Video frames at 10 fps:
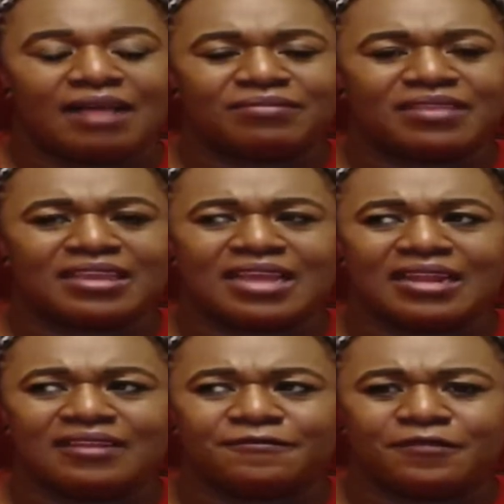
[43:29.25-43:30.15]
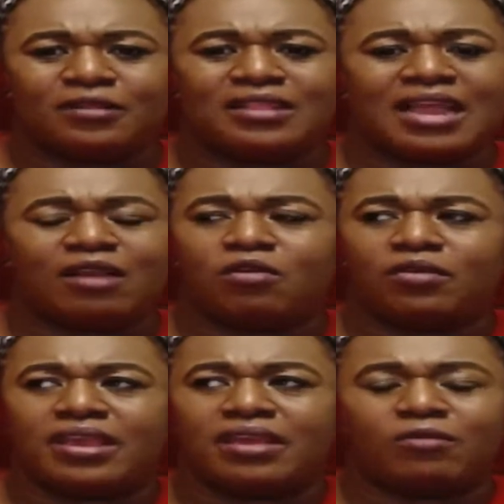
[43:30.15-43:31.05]
they kind of feel like,
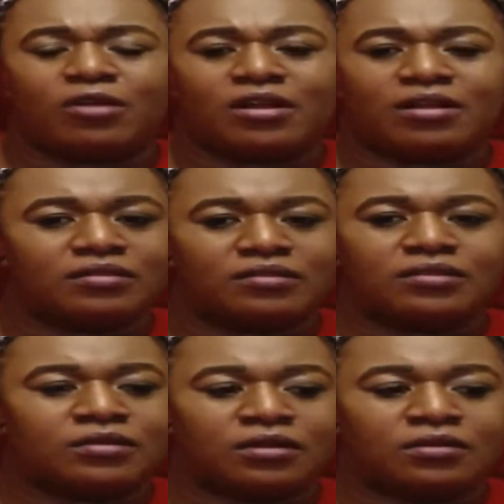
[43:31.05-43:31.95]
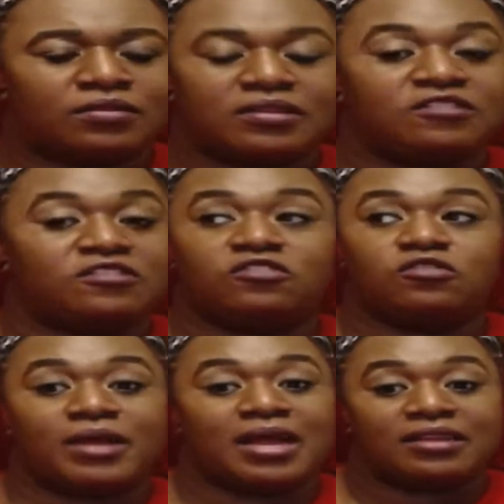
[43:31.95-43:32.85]
okay, well, this is
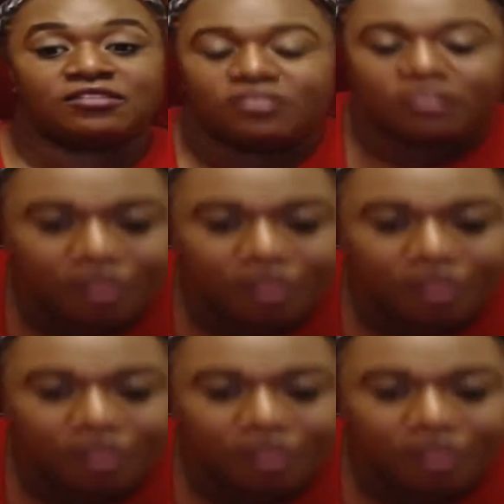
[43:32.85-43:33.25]
too much,